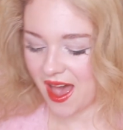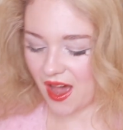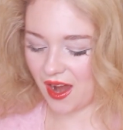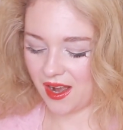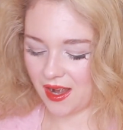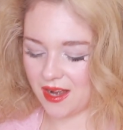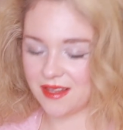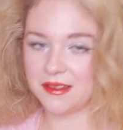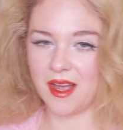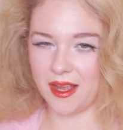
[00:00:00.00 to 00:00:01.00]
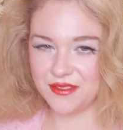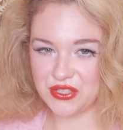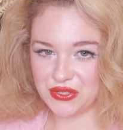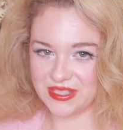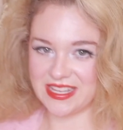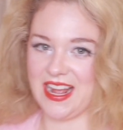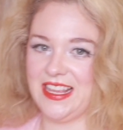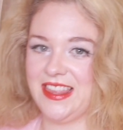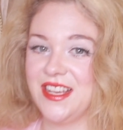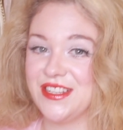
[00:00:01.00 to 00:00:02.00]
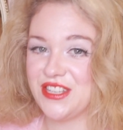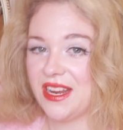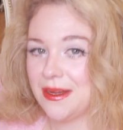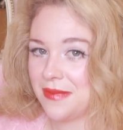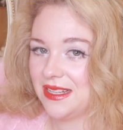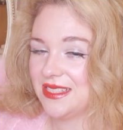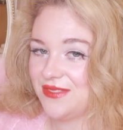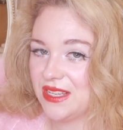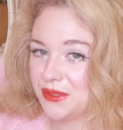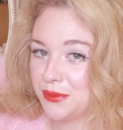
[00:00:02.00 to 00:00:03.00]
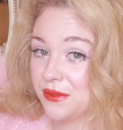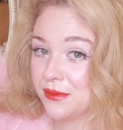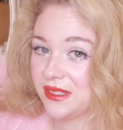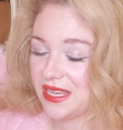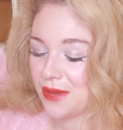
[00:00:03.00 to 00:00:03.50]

are the kind of shoes that I think Jayne Mansfield would really